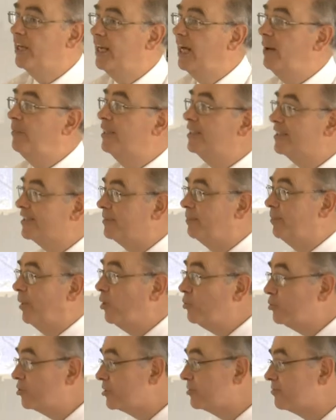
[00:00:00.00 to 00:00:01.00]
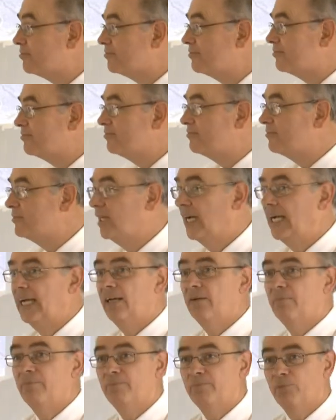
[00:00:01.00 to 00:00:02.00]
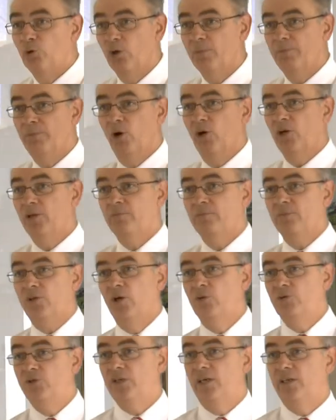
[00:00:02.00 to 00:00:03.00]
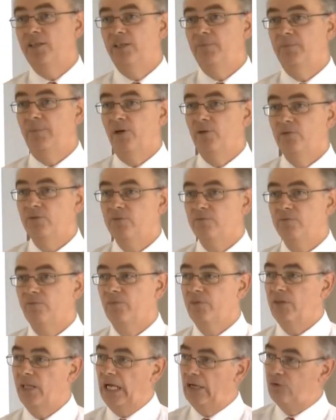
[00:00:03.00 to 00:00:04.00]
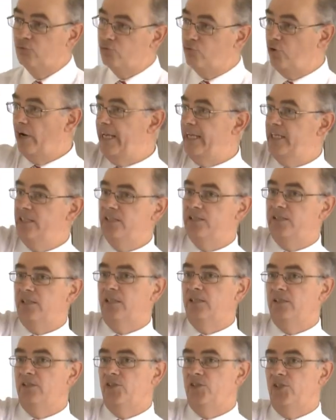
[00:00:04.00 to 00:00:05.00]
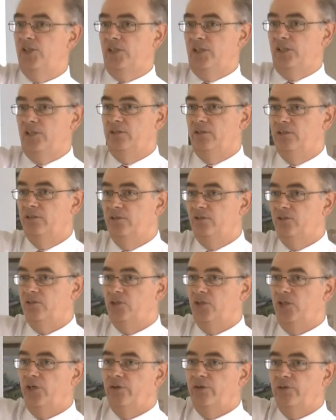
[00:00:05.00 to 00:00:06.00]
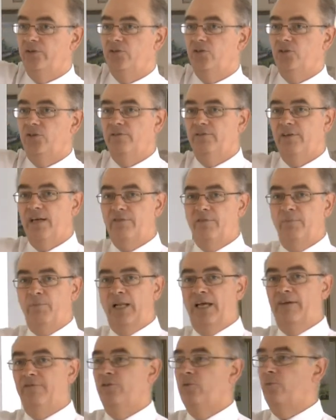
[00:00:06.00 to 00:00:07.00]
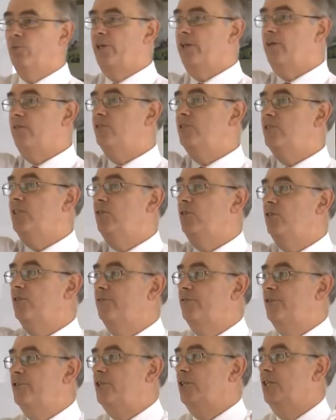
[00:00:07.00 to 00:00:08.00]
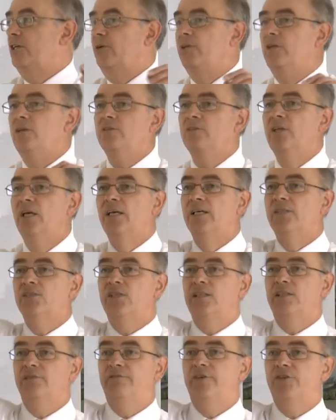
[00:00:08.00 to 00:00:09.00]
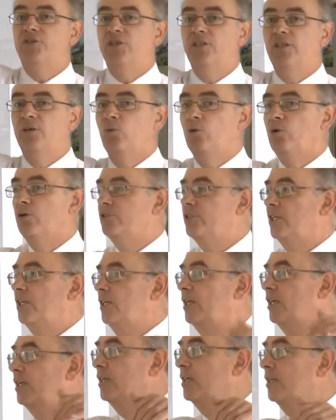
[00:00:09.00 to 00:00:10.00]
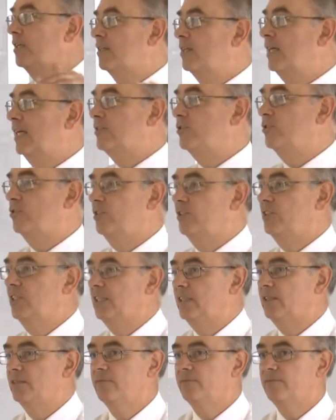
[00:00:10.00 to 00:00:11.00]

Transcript: it up into the boat. Broad-bottomed, low-sided boat, raised at the stern, so you can sort of have a platform where you can see all the fishing going on, see the fish in the water, that sort of deal.